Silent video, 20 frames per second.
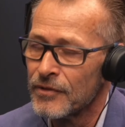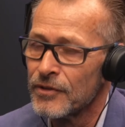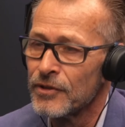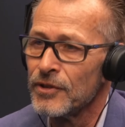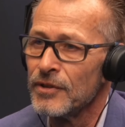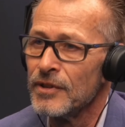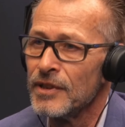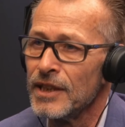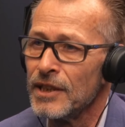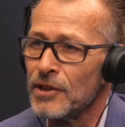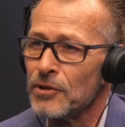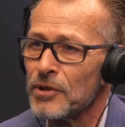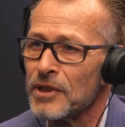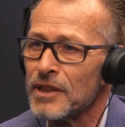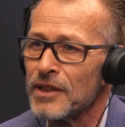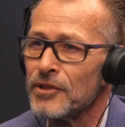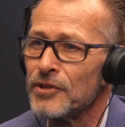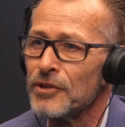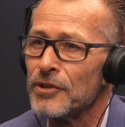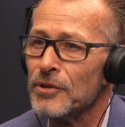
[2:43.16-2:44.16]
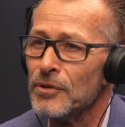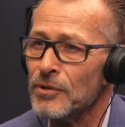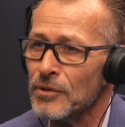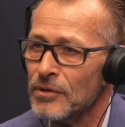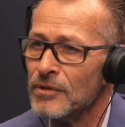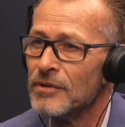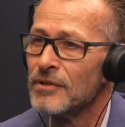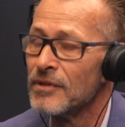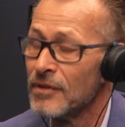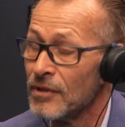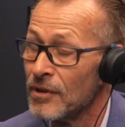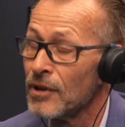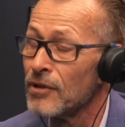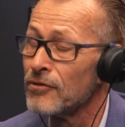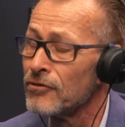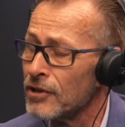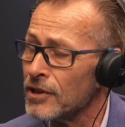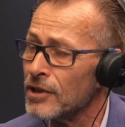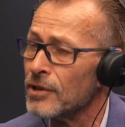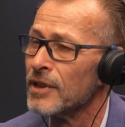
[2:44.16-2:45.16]
in order to
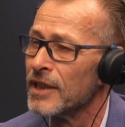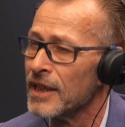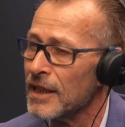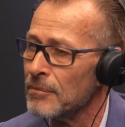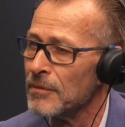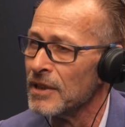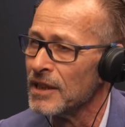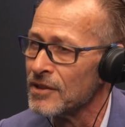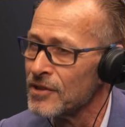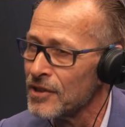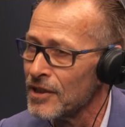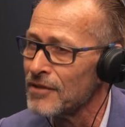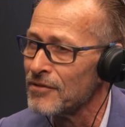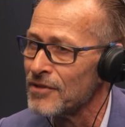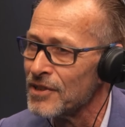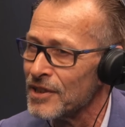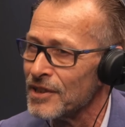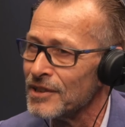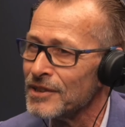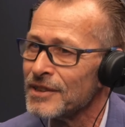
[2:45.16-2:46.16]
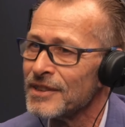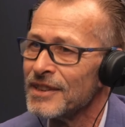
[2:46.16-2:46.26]
offer your gambling services